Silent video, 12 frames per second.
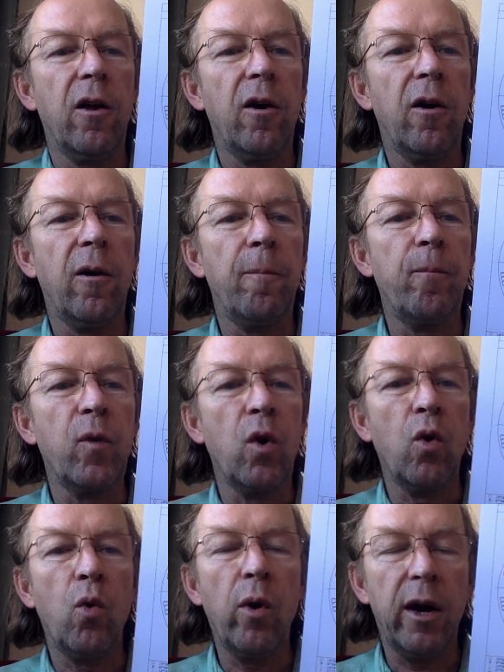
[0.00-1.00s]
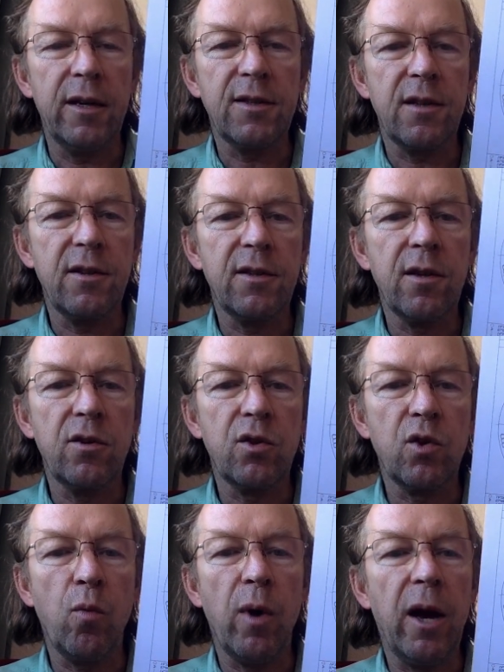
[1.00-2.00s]
who has this
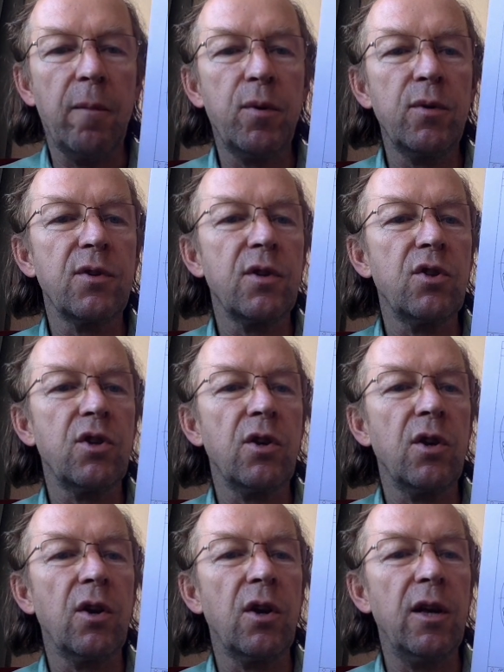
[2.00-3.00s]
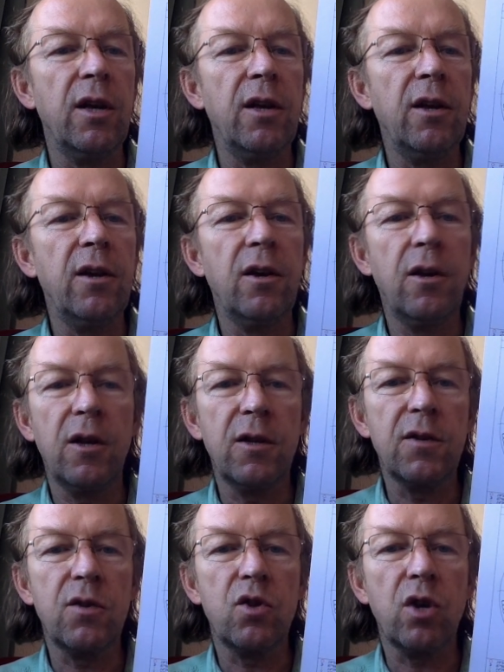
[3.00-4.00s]
square position in
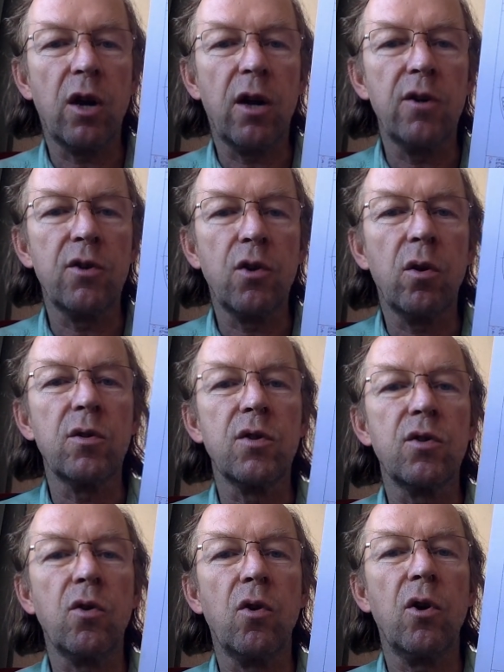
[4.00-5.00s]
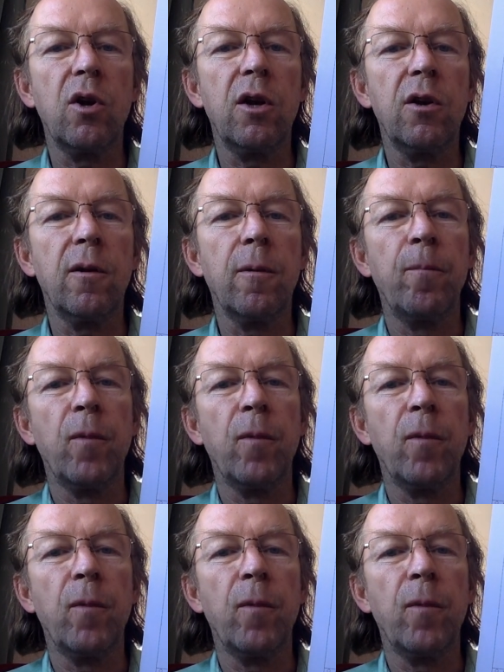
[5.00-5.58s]
his chart concerning,